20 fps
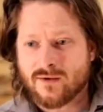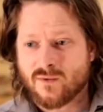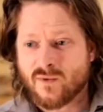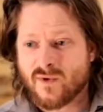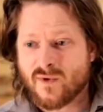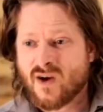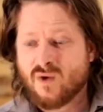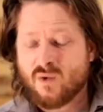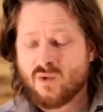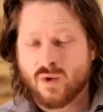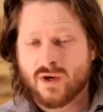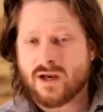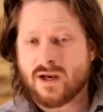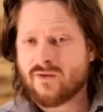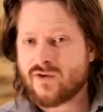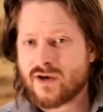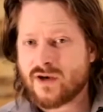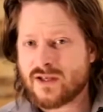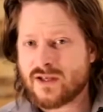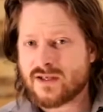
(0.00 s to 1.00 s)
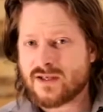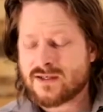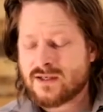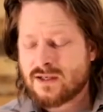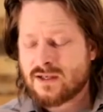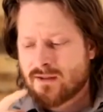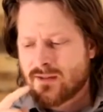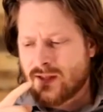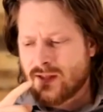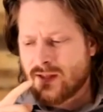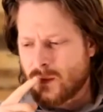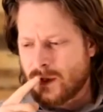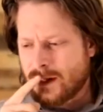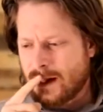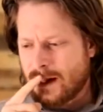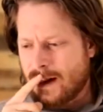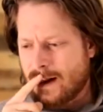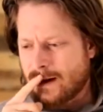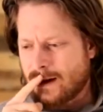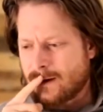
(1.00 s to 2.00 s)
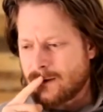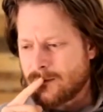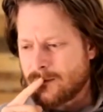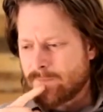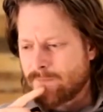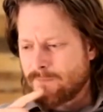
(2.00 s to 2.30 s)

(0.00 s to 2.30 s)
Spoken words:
without whatever it is that we lack.